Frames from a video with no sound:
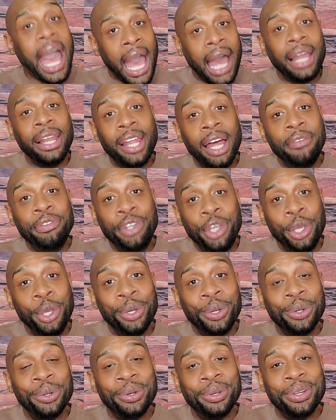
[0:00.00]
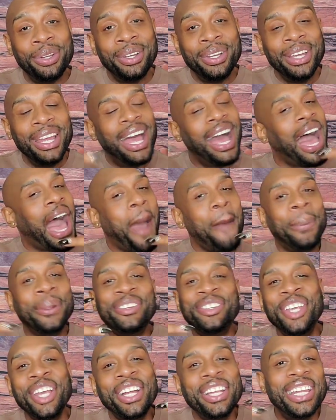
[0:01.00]
I love you. I
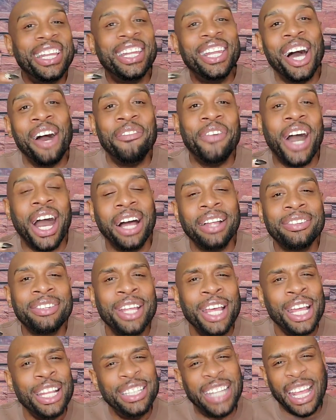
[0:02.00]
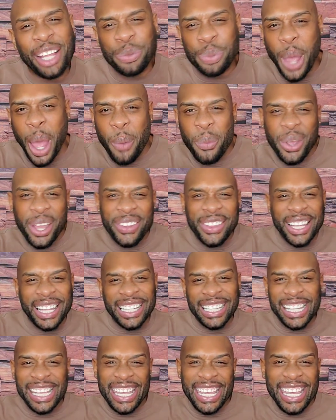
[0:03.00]
particularly love us. That's why we're
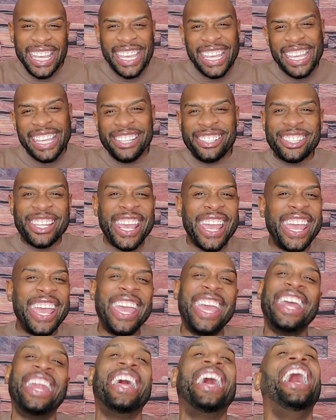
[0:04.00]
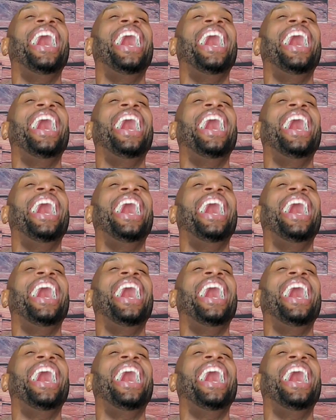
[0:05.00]
the Legion.